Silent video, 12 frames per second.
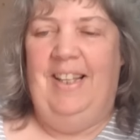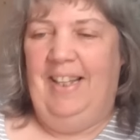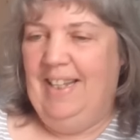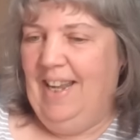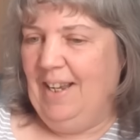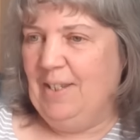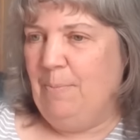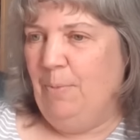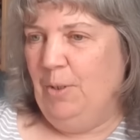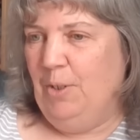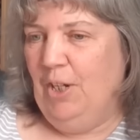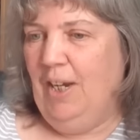next
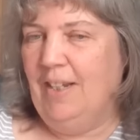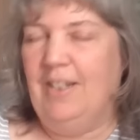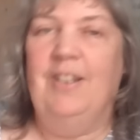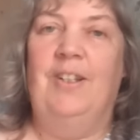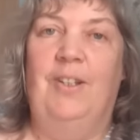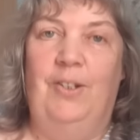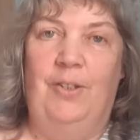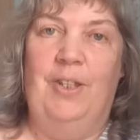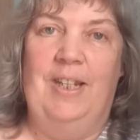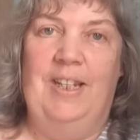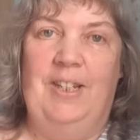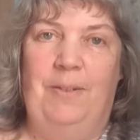project, another
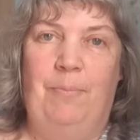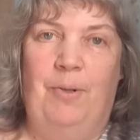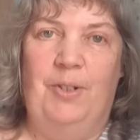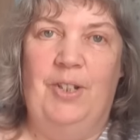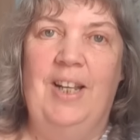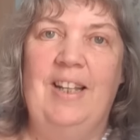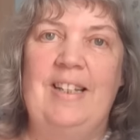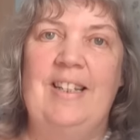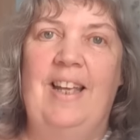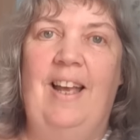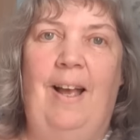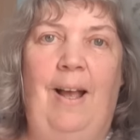knitted project,
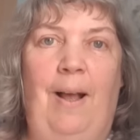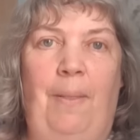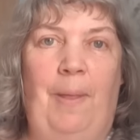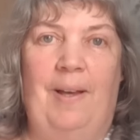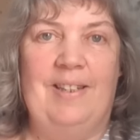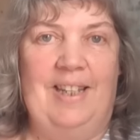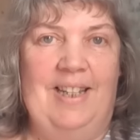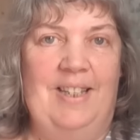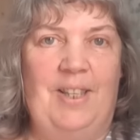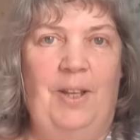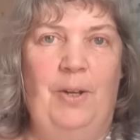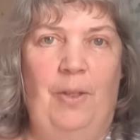and that
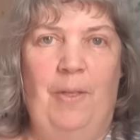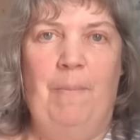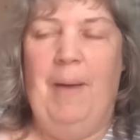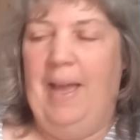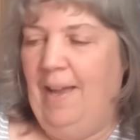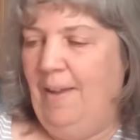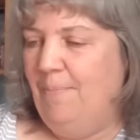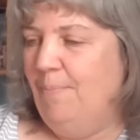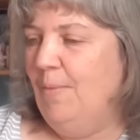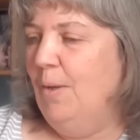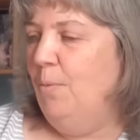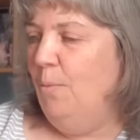is another bear.
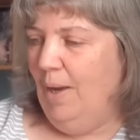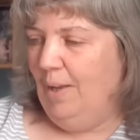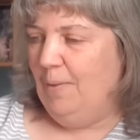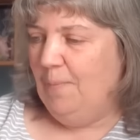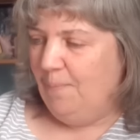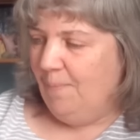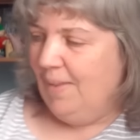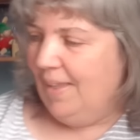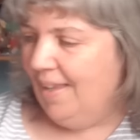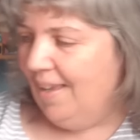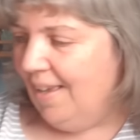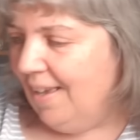Well,
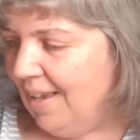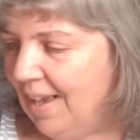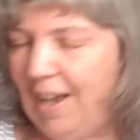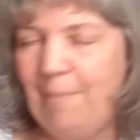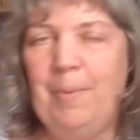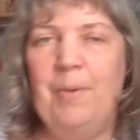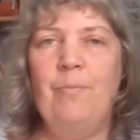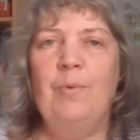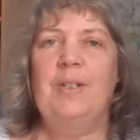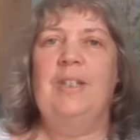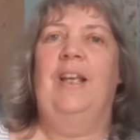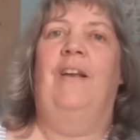I've been
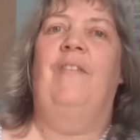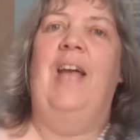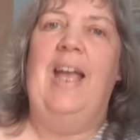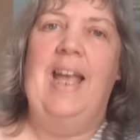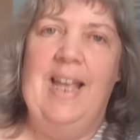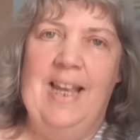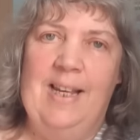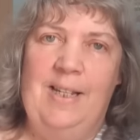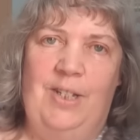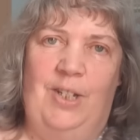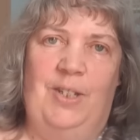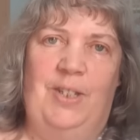wanting for
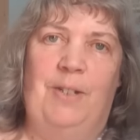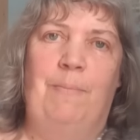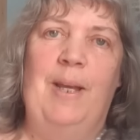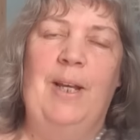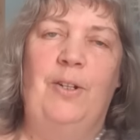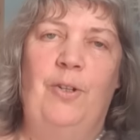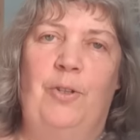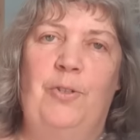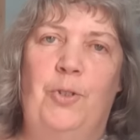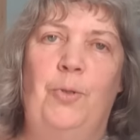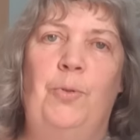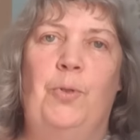ages to make another
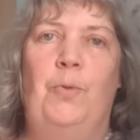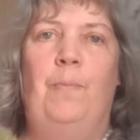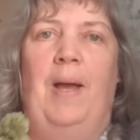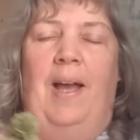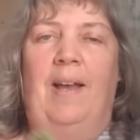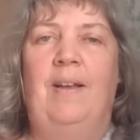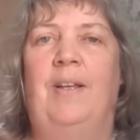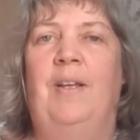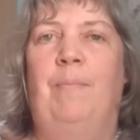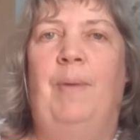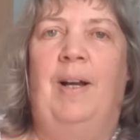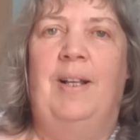Tsutsu Bear
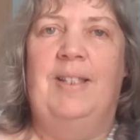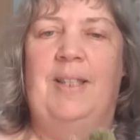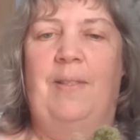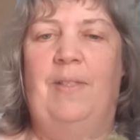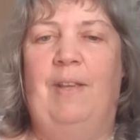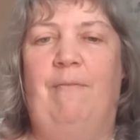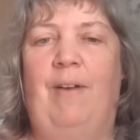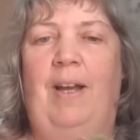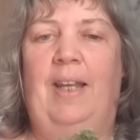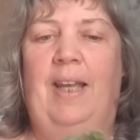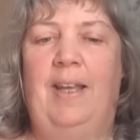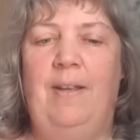by Cinthia
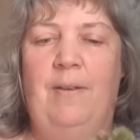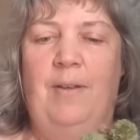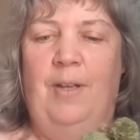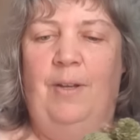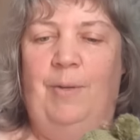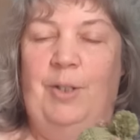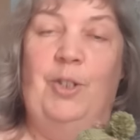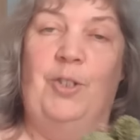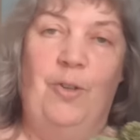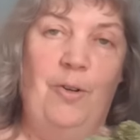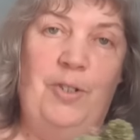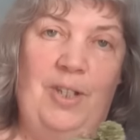Vallet, which is
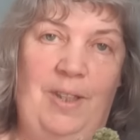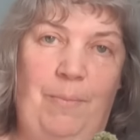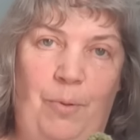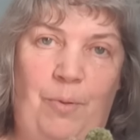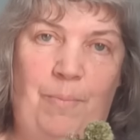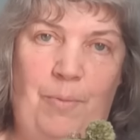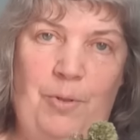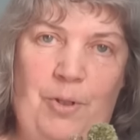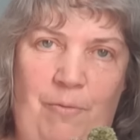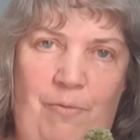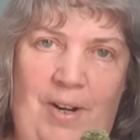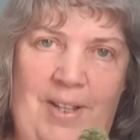not in the book Mouche
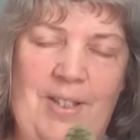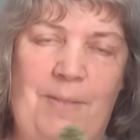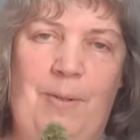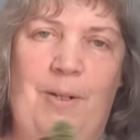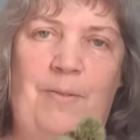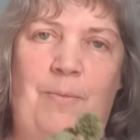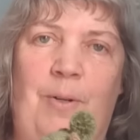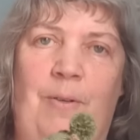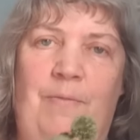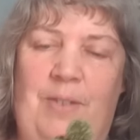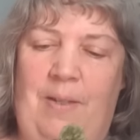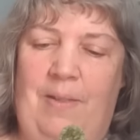and Friends, but it's one
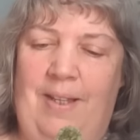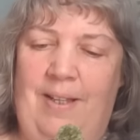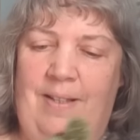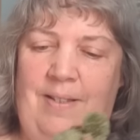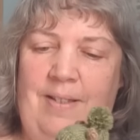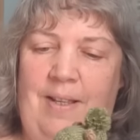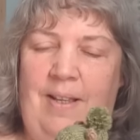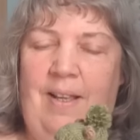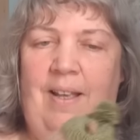of Cinthia's